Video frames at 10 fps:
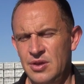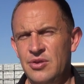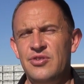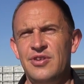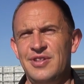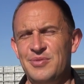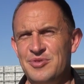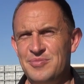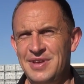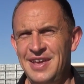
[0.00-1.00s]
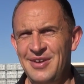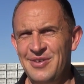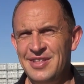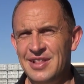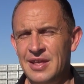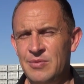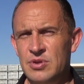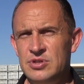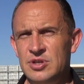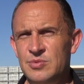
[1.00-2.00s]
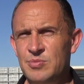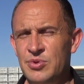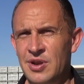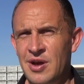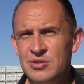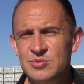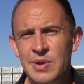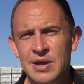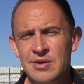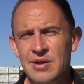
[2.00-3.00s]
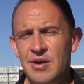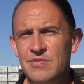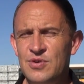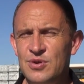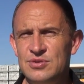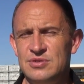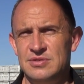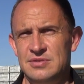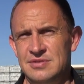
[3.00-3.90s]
you certainly wouldn't be here either, Liam. You'd still be putting holes back on a golf course.